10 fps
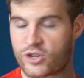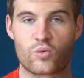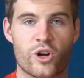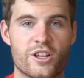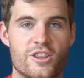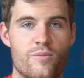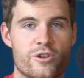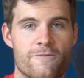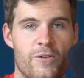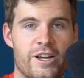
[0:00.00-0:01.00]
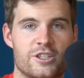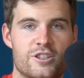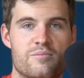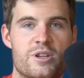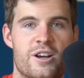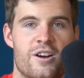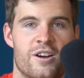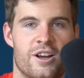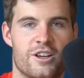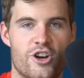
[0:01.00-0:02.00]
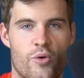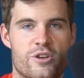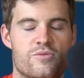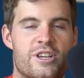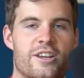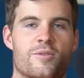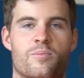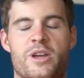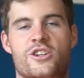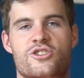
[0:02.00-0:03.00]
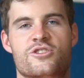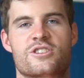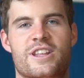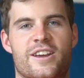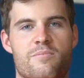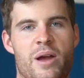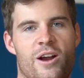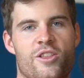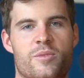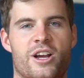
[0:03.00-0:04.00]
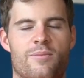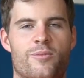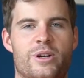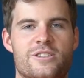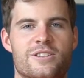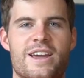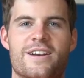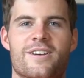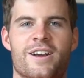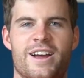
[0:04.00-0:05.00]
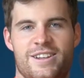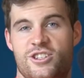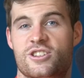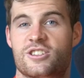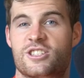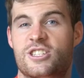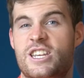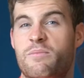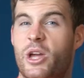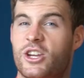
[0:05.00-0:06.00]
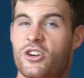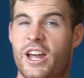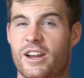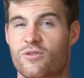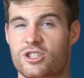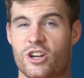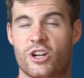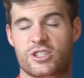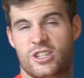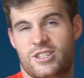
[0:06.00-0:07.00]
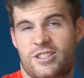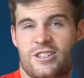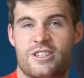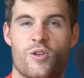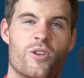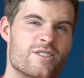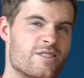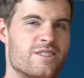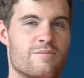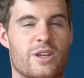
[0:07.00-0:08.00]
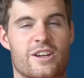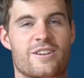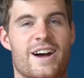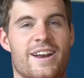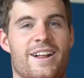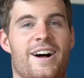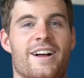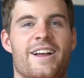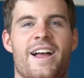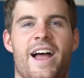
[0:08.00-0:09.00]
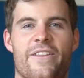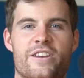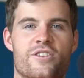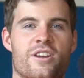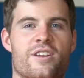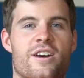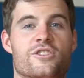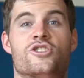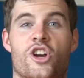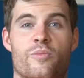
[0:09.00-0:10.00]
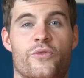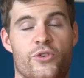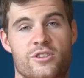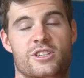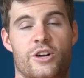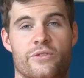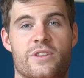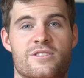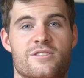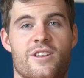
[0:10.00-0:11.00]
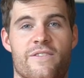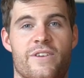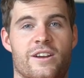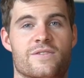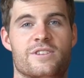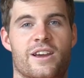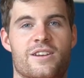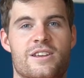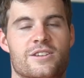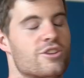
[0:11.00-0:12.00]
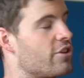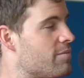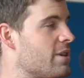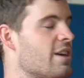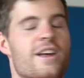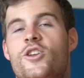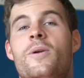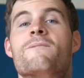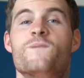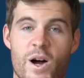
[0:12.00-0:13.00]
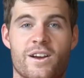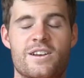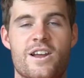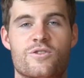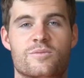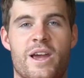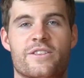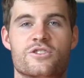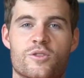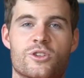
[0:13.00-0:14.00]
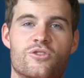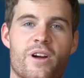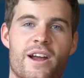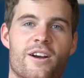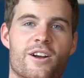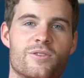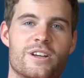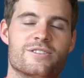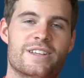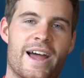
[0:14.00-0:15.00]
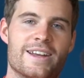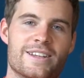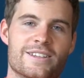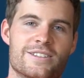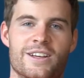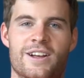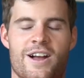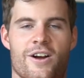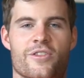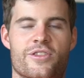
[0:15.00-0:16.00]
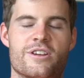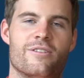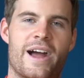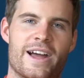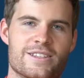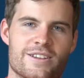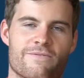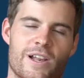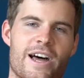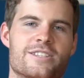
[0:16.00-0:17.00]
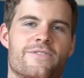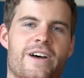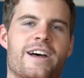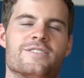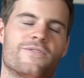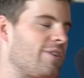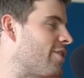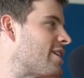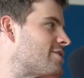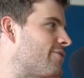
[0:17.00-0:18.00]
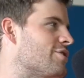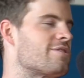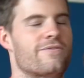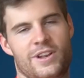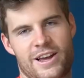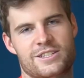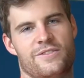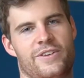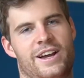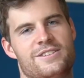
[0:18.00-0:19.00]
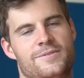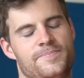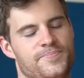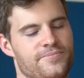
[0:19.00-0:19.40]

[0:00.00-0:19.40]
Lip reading: you look at them, when you flex in the mirror, when you take your pictures and then compare them a couple months later, does it seem like you're getting results? Does it seem like you're not at all? And then you can determine for yourself if this is an effective technique, because ultimately, nobody fucking knows, man. There's so much gray area out there. Scientists are theorizing and philosophizing. Philosophers are philosophizing.